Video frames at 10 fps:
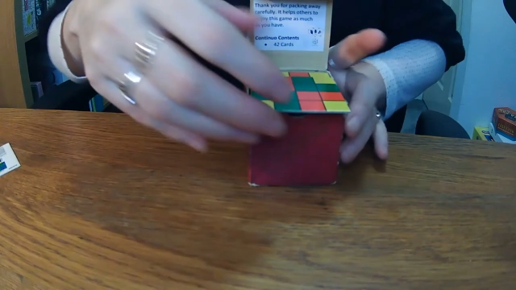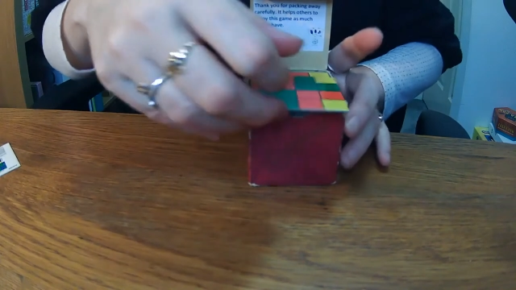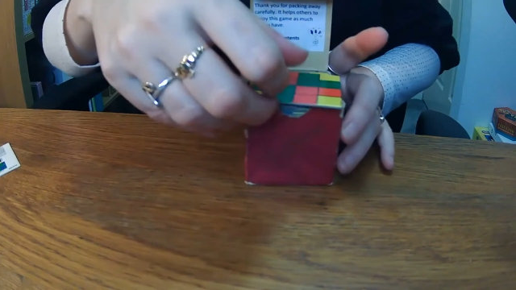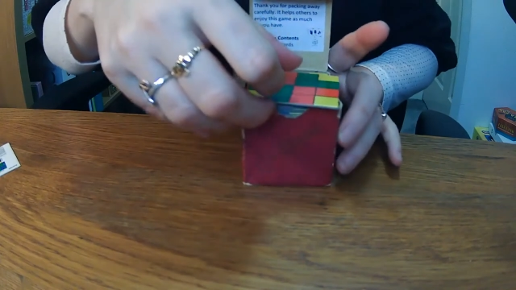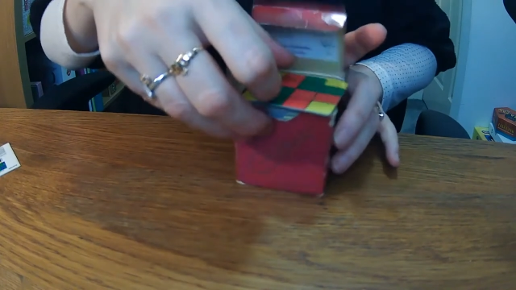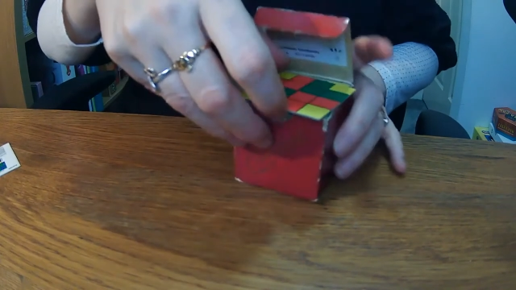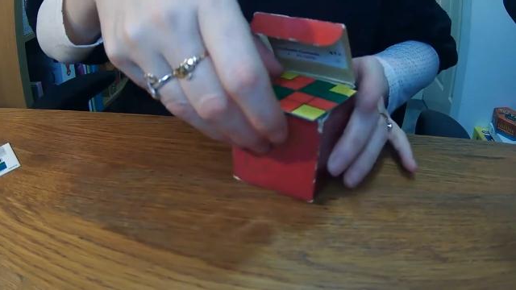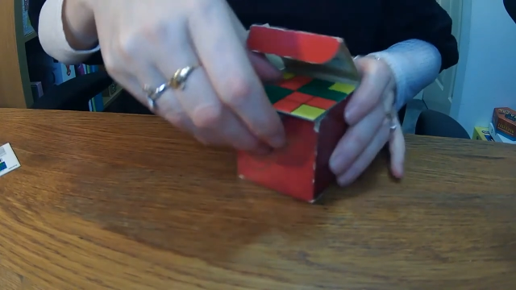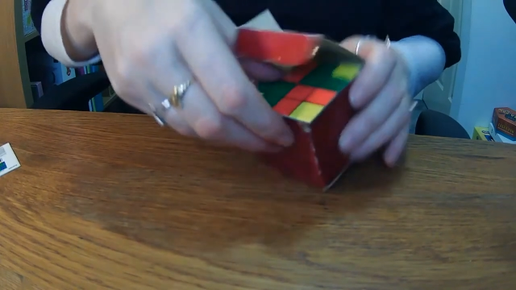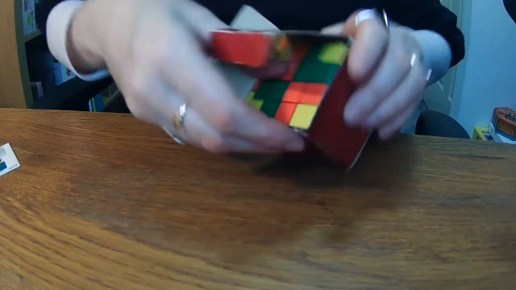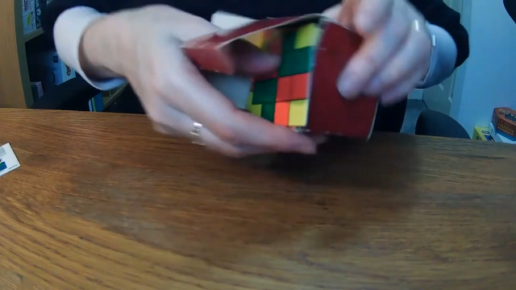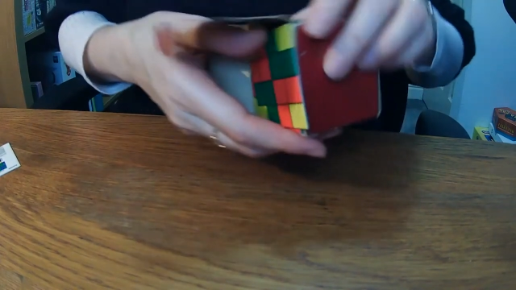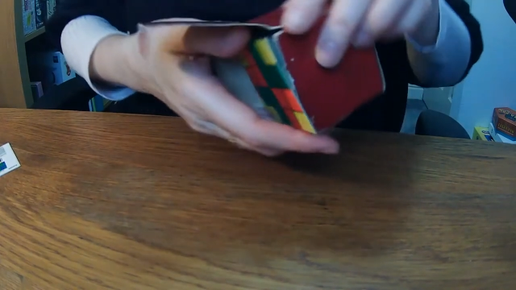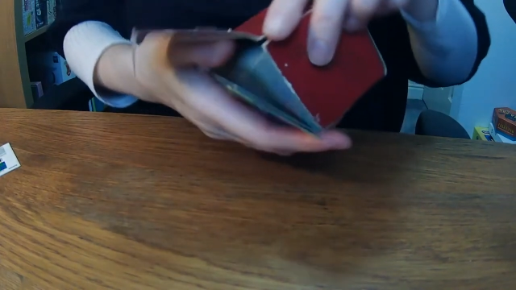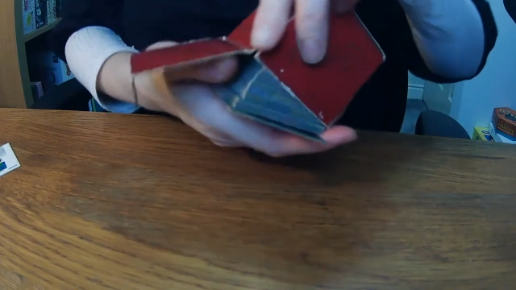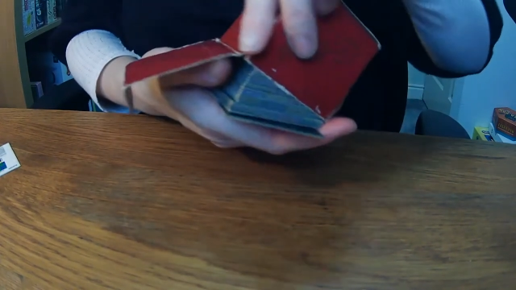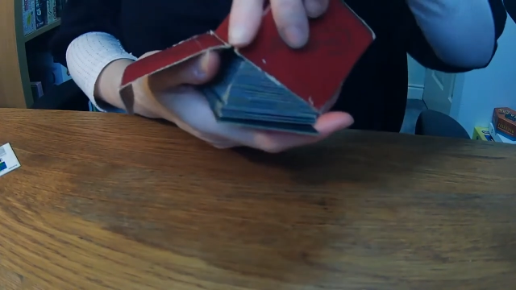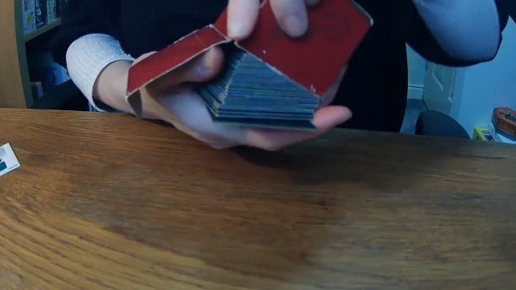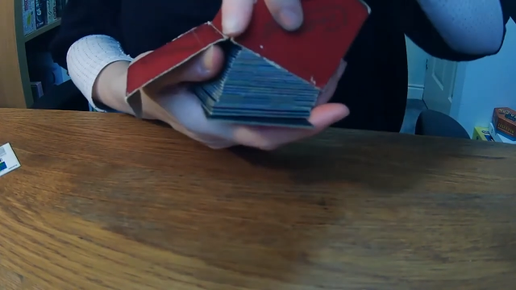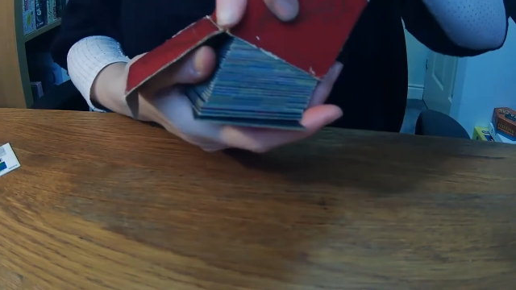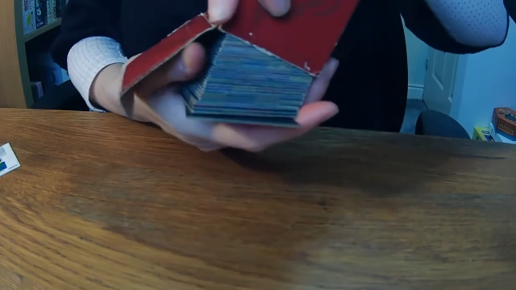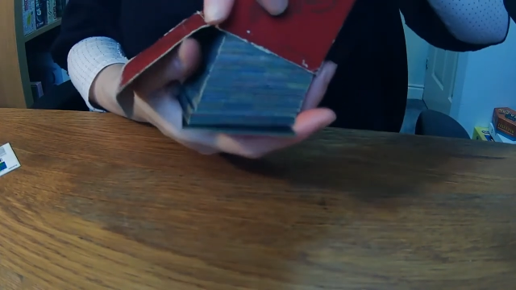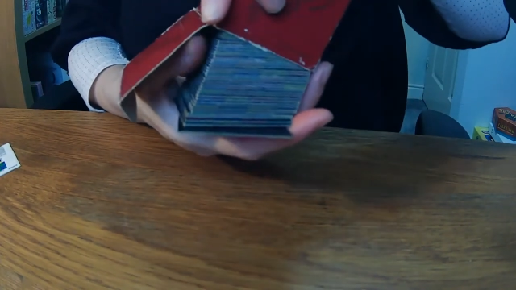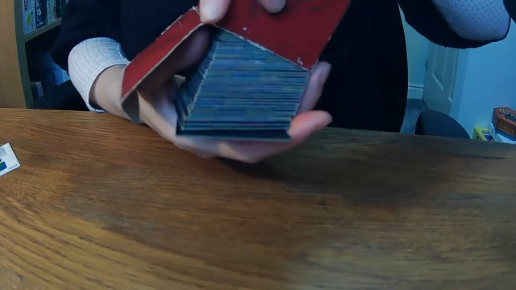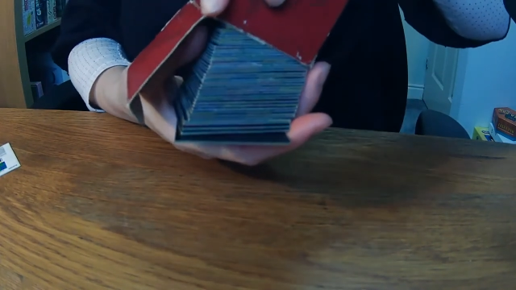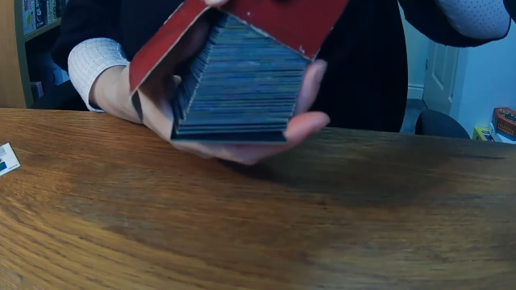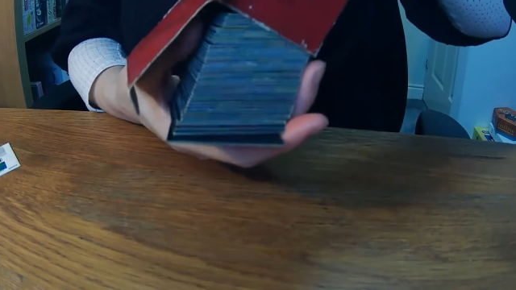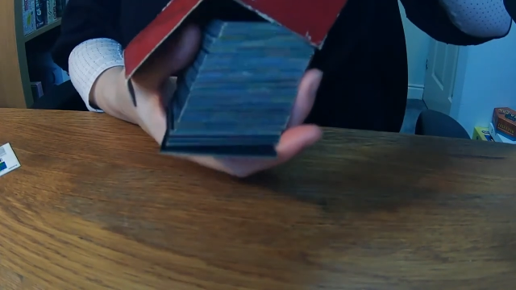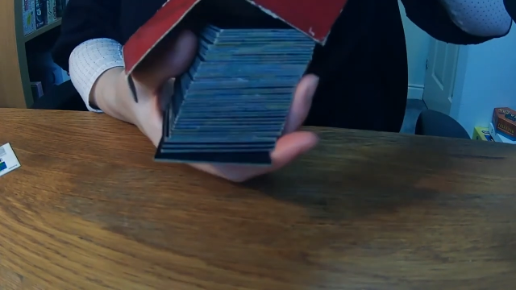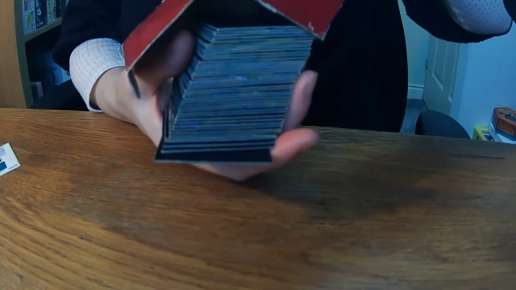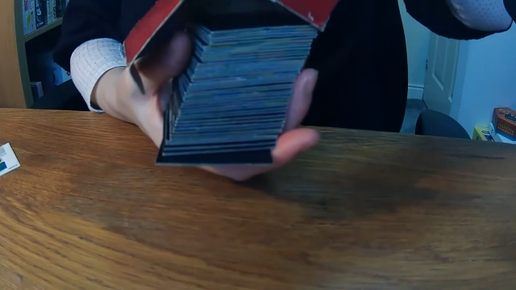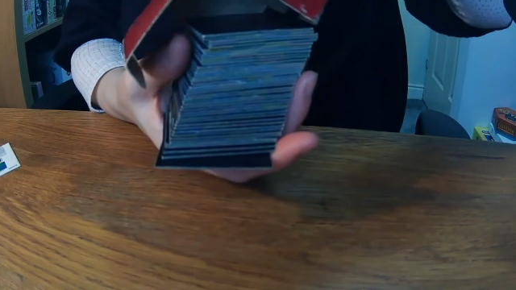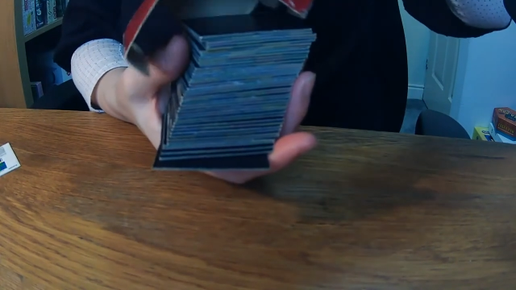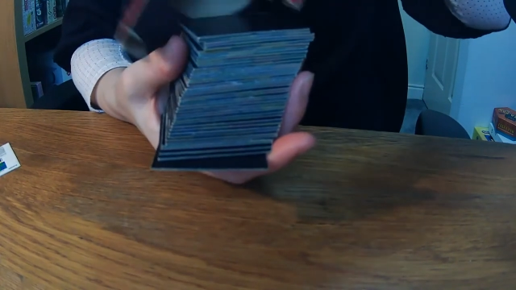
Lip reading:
[unreadable: no face in view]